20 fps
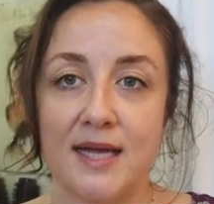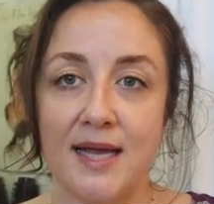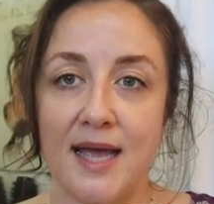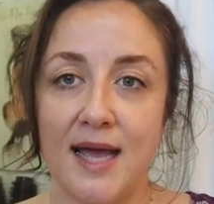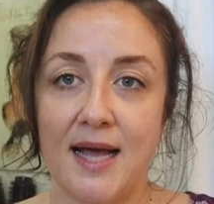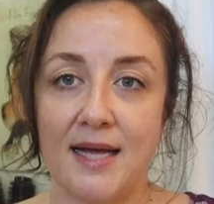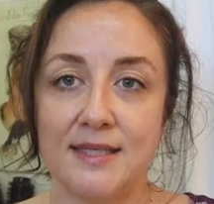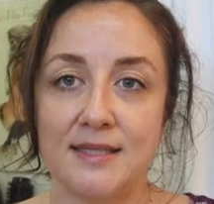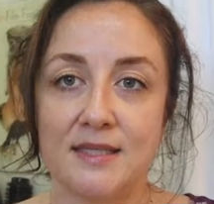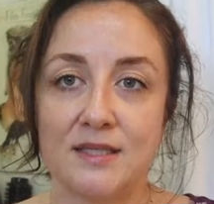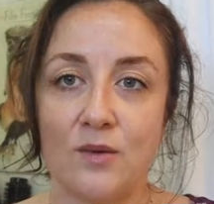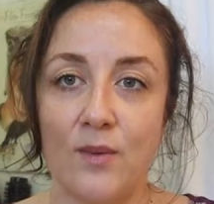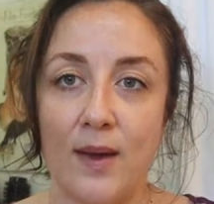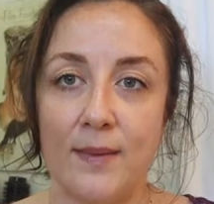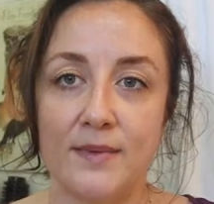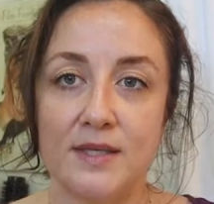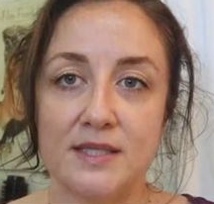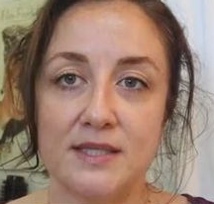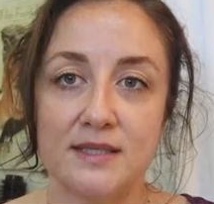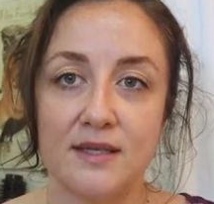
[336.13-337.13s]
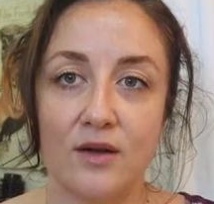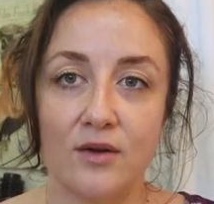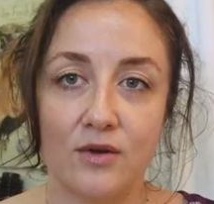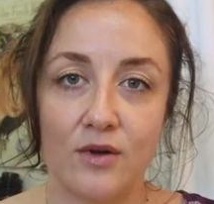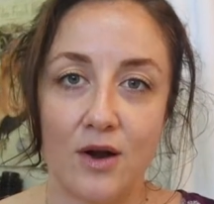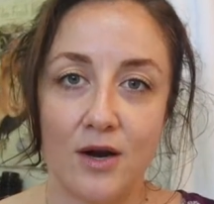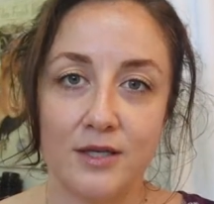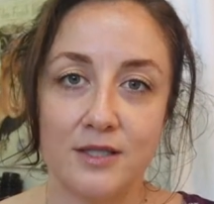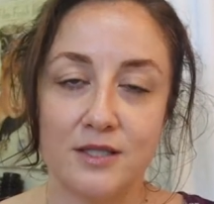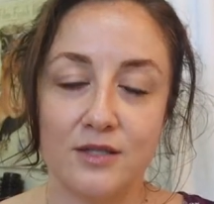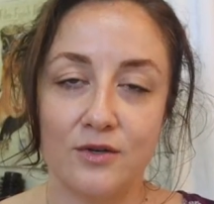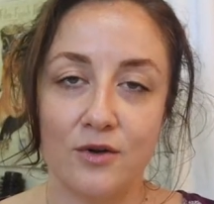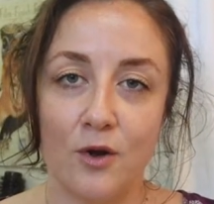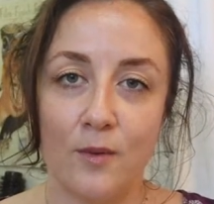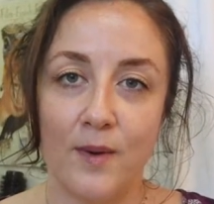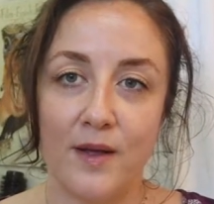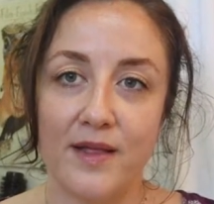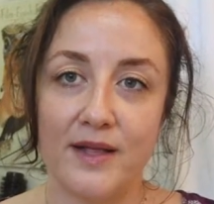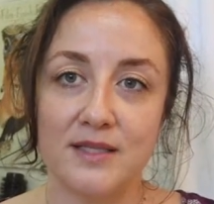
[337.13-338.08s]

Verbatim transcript: I had squamous cell carcinoma.